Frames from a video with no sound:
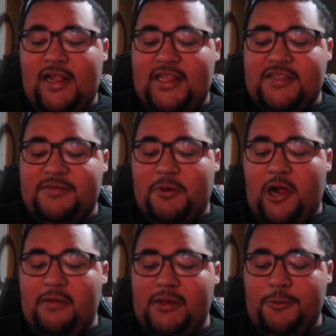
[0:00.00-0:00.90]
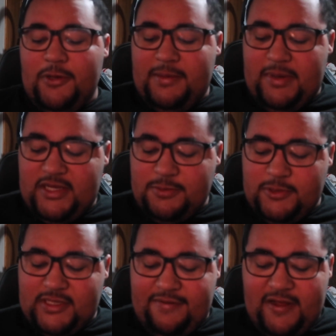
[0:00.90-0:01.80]
I think it's probably one of the best
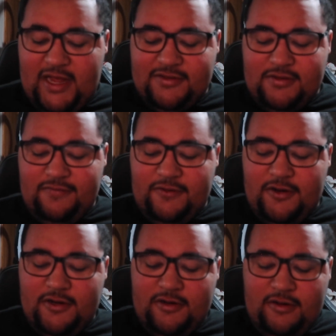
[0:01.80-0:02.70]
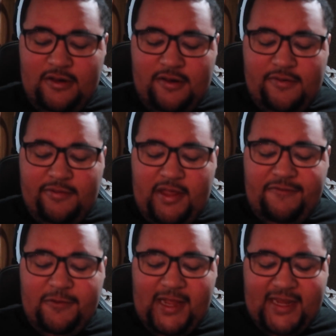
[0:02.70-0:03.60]
ones I've had so far.
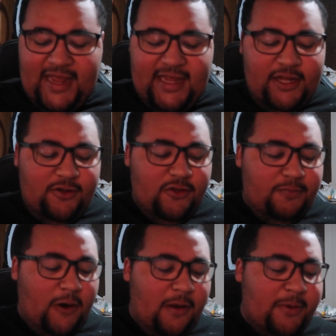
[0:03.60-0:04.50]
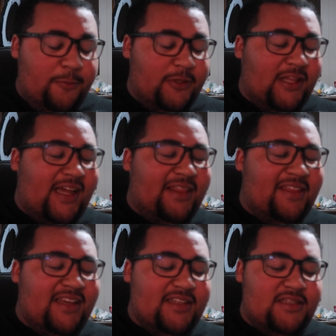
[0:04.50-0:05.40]
If you like Eggo, you probably would
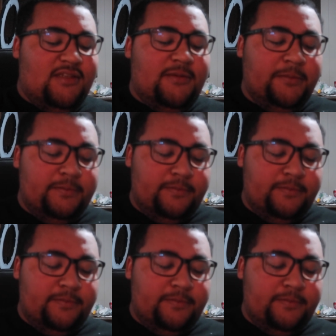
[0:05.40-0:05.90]
like this.